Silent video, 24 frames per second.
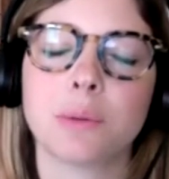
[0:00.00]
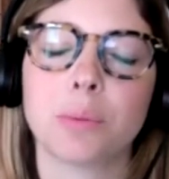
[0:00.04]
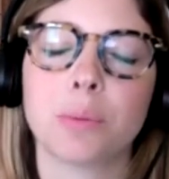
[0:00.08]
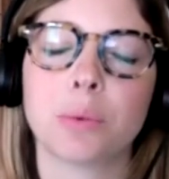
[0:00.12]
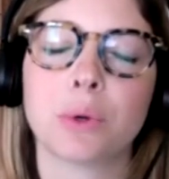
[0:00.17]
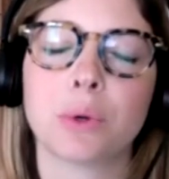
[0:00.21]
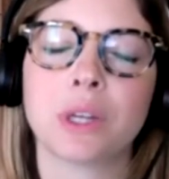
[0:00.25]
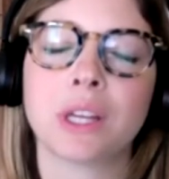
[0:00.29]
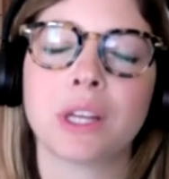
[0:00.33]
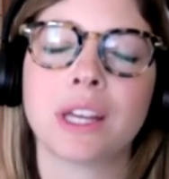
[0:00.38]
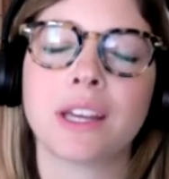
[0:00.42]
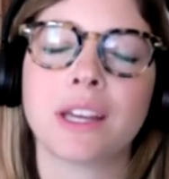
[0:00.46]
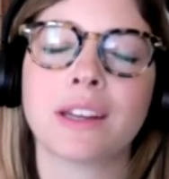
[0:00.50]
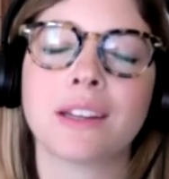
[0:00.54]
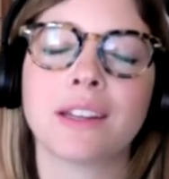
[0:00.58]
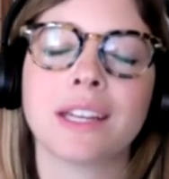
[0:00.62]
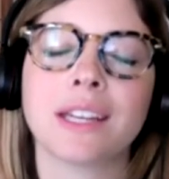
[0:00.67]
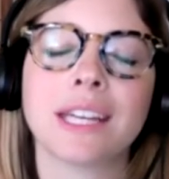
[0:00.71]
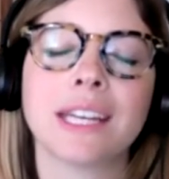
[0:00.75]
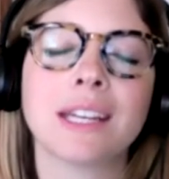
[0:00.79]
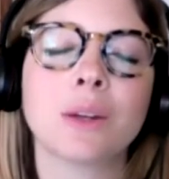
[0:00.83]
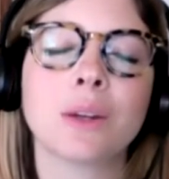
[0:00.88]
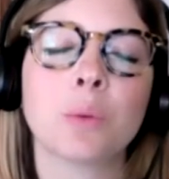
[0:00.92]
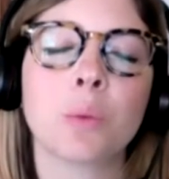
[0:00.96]
Bringing an
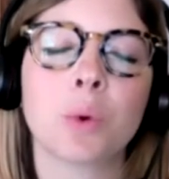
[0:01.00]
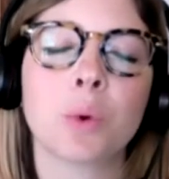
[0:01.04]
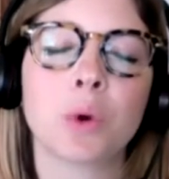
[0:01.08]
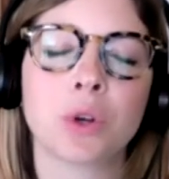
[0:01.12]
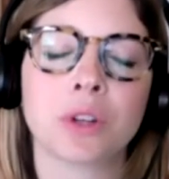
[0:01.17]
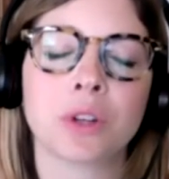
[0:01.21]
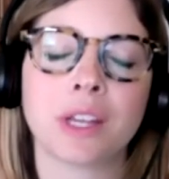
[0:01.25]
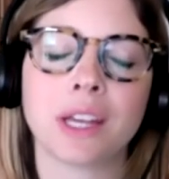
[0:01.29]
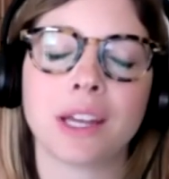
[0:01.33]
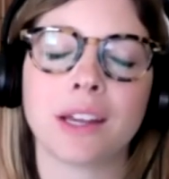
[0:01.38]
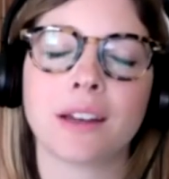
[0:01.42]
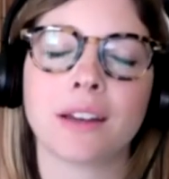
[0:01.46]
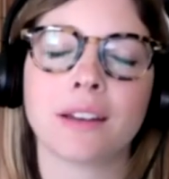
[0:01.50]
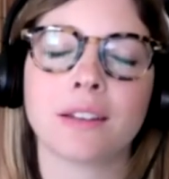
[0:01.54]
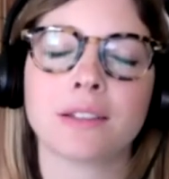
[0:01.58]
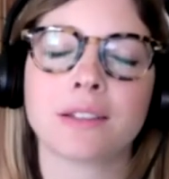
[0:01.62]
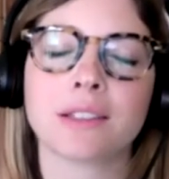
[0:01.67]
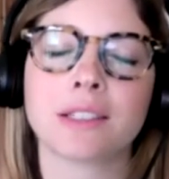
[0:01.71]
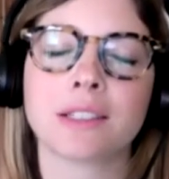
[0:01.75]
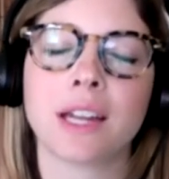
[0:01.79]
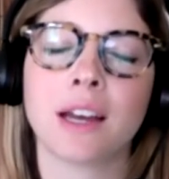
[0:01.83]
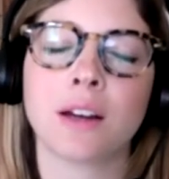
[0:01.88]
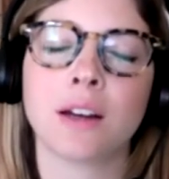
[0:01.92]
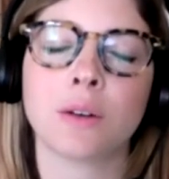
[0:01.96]
inward
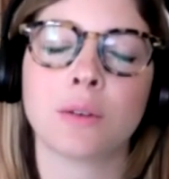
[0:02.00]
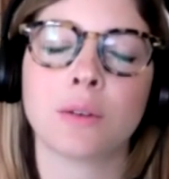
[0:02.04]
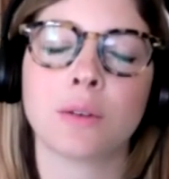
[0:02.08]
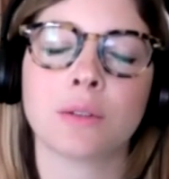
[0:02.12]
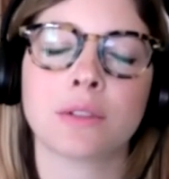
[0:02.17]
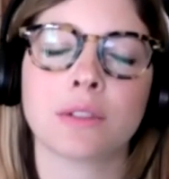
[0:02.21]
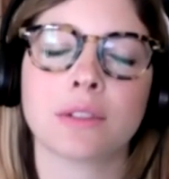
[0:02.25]
gaze now.